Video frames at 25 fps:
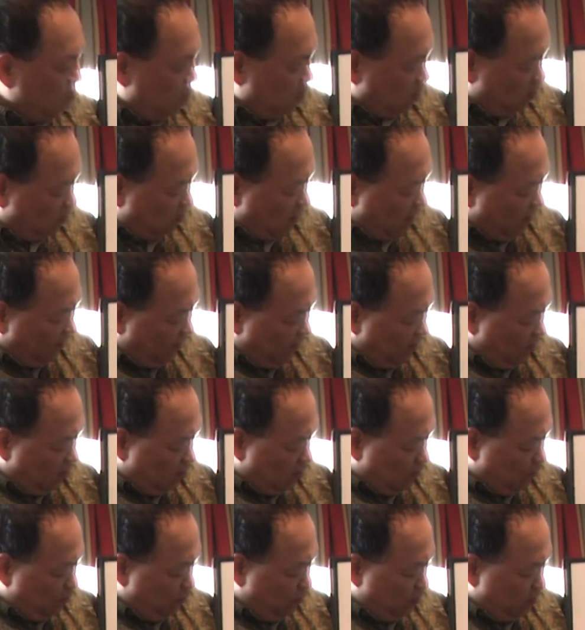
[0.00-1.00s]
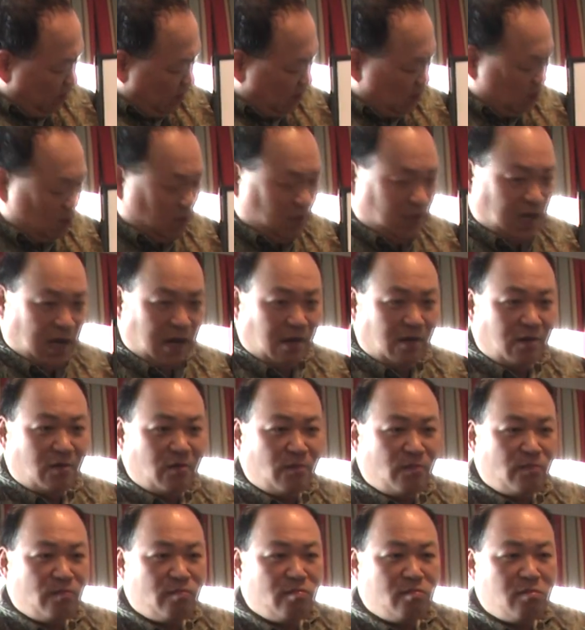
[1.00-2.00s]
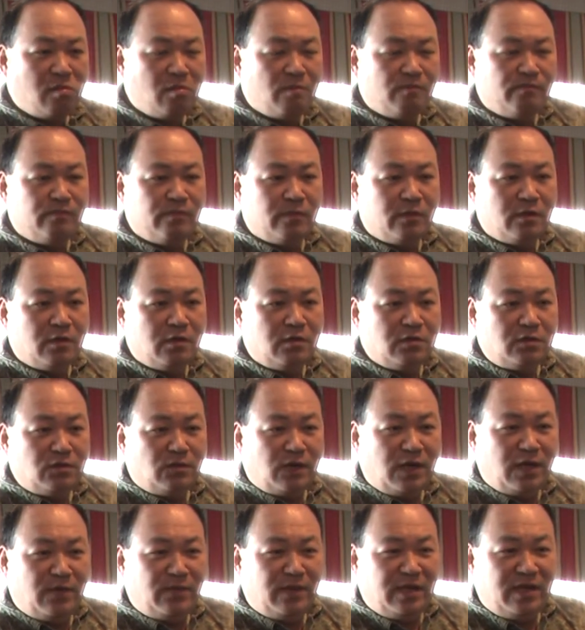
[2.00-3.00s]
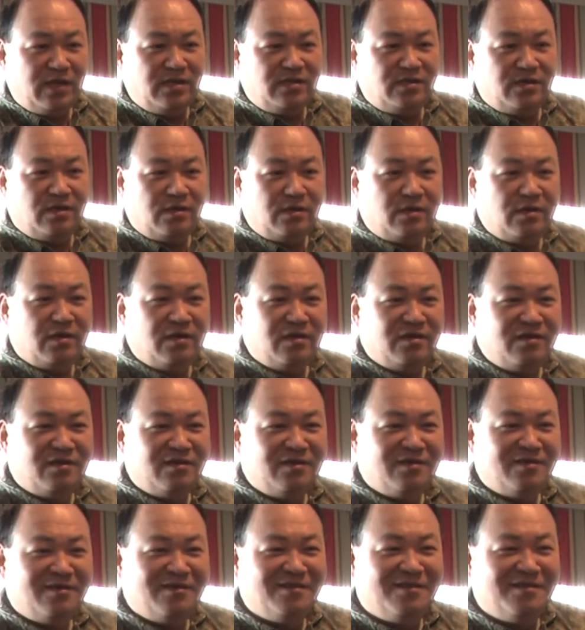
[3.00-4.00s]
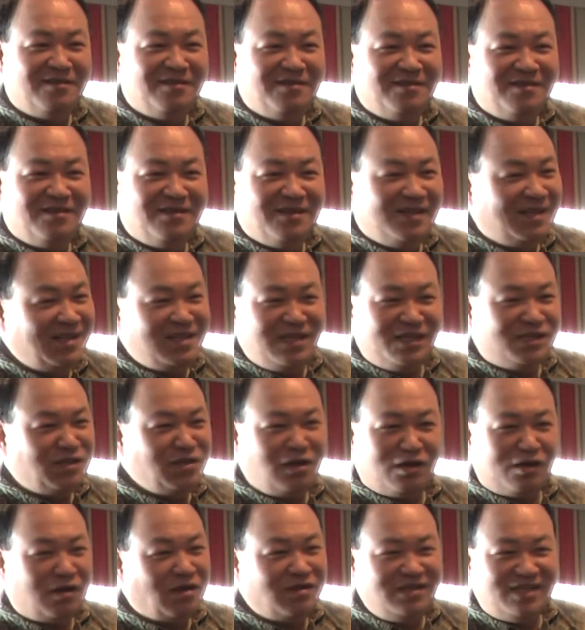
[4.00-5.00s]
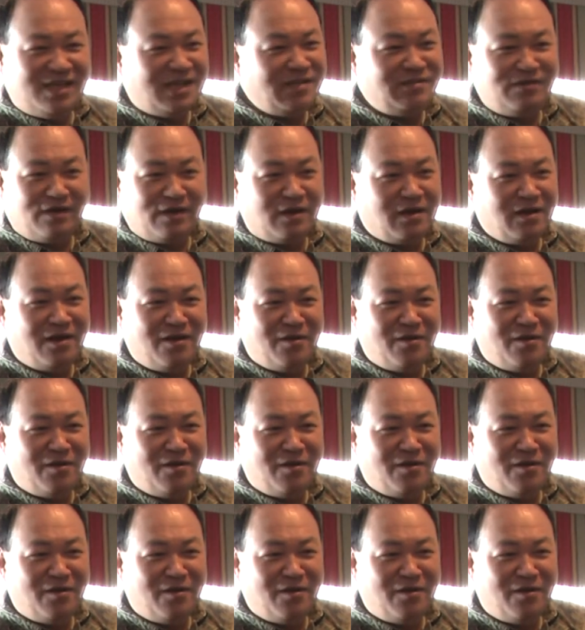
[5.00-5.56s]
The gravity gonna pull the insert down. So what happened to the insert? It is not concentric.